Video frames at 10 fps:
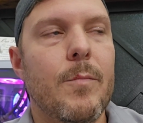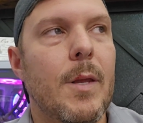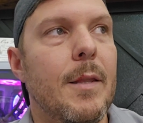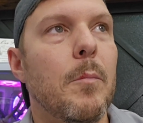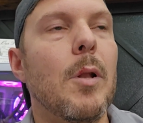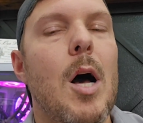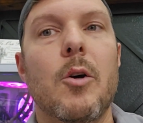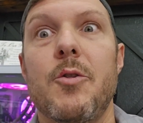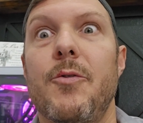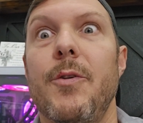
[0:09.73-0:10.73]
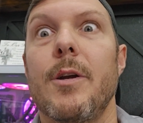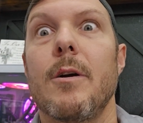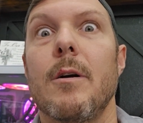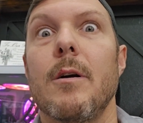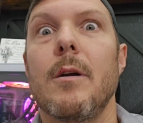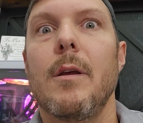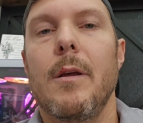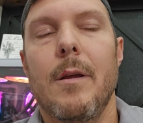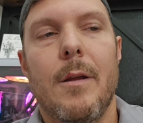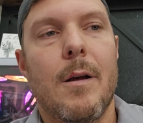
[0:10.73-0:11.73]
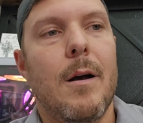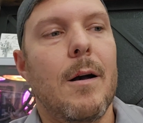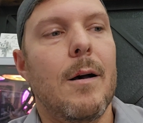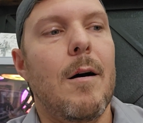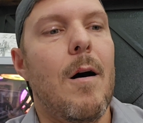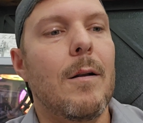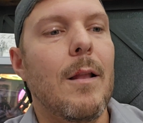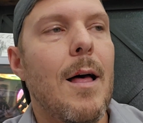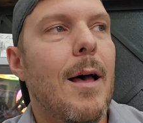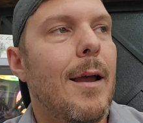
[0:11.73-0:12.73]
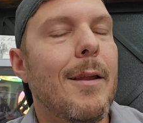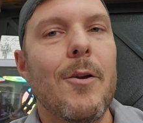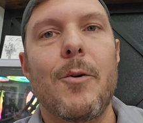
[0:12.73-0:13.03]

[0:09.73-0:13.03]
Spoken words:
blogosphere, online,